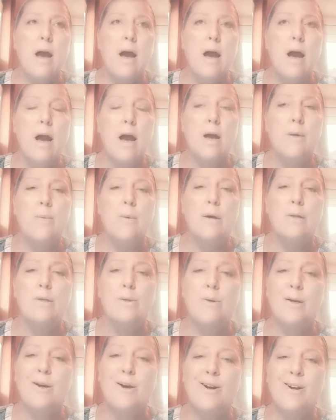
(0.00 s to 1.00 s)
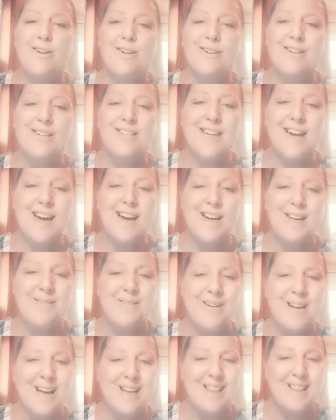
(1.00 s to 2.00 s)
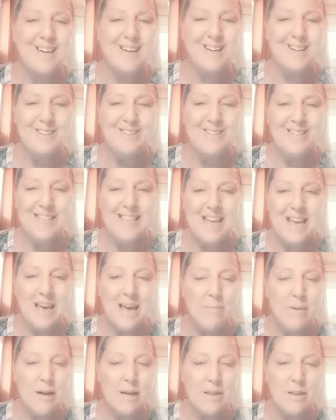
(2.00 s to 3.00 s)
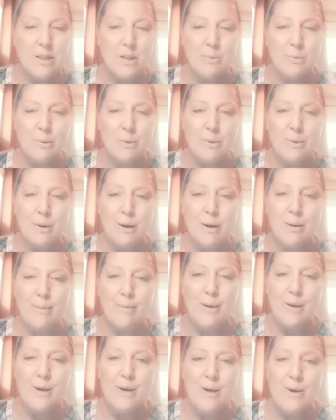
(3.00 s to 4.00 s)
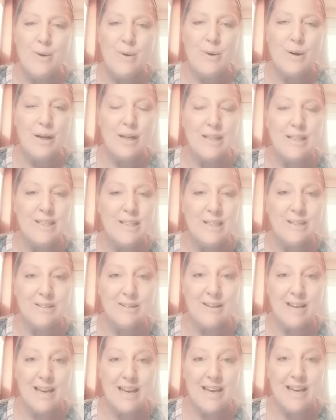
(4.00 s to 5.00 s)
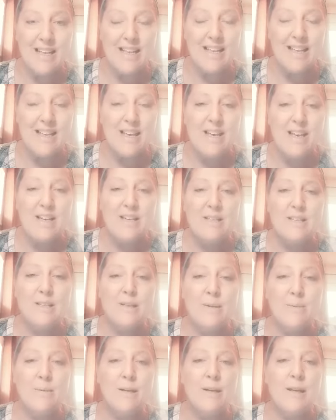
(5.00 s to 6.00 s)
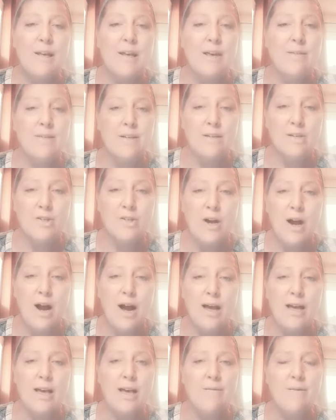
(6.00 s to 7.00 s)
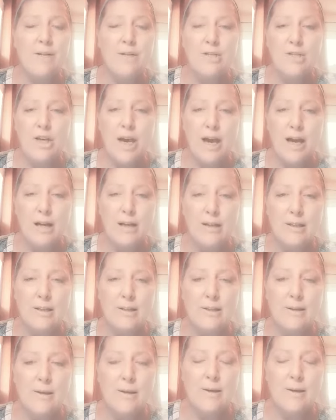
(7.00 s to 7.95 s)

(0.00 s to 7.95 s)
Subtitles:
I want to encourage anyone out there who's thinking about this program or considering it to give it a try, give it a chance.